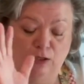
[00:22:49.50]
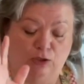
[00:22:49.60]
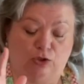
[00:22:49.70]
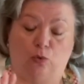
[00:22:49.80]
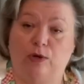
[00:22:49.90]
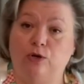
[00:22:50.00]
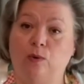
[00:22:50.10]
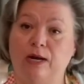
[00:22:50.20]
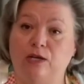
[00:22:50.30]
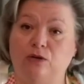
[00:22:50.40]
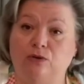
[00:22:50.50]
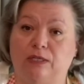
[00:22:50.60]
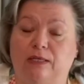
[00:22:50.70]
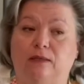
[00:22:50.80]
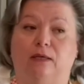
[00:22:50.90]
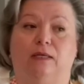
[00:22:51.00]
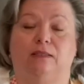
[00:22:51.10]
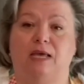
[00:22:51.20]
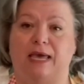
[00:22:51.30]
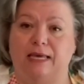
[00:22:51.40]
So when you want to use it,
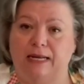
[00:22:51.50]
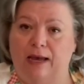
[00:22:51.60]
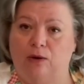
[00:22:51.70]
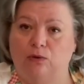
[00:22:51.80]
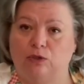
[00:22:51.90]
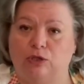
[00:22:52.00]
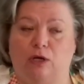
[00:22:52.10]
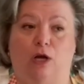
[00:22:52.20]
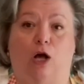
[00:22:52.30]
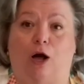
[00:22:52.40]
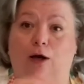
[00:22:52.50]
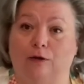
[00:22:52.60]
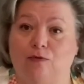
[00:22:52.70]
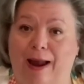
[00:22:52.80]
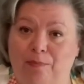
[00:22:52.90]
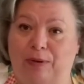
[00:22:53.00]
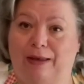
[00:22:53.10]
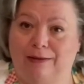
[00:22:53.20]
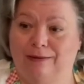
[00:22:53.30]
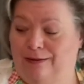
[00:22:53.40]
take it out, unwrap
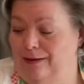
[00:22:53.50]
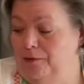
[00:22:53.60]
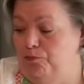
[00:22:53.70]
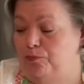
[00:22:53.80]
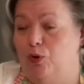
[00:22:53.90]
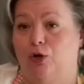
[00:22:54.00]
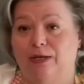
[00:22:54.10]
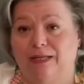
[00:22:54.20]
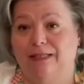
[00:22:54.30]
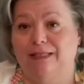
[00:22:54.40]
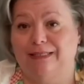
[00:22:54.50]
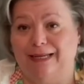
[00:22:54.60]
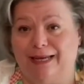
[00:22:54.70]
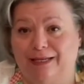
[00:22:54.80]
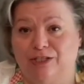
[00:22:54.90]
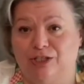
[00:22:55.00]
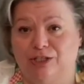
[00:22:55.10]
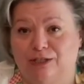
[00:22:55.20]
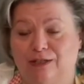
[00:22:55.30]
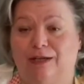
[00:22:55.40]
it, put it in the dish,
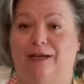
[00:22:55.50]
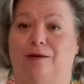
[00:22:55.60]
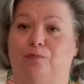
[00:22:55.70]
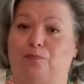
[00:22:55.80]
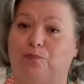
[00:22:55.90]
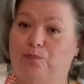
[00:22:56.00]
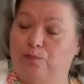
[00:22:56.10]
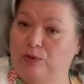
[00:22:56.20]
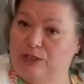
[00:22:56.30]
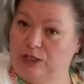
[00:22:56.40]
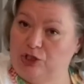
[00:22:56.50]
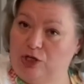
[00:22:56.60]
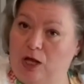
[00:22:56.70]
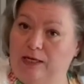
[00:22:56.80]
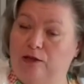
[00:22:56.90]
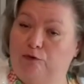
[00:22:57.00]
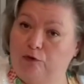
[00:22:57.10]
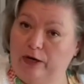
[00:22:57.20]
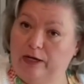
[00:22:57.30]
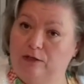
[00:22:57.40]
put dish and all in the
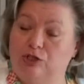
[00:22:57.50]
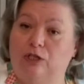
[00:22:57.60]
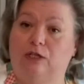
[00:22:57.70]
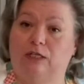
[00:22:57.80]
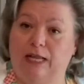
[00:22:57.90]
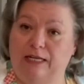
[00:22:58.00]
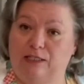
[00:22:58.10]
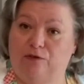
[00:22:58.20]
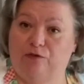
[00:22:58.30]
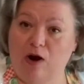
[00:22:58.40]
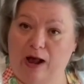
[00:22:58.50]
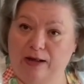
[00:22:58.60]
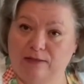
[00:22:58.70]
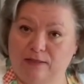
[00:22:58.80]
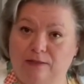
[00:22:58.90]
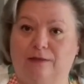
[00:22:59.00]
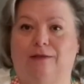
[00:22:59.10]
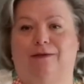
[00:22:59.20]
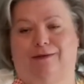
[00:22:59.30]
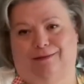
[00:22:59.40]
fridge, let it defrost,
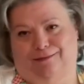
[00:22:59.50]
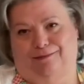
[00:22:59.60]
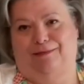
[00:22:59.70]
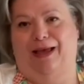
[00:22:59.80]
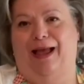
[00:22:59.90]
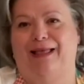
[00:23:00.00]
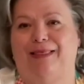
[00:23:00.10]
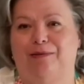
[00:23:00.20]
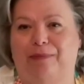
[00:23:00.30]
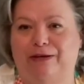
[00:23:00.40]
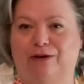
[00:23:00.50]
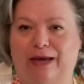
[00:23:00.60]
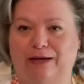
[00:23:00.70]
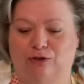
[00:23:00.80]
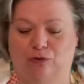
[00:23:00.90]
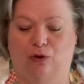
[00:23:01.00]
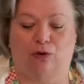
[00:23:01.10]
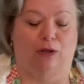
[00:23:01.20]
and then bake your casserole.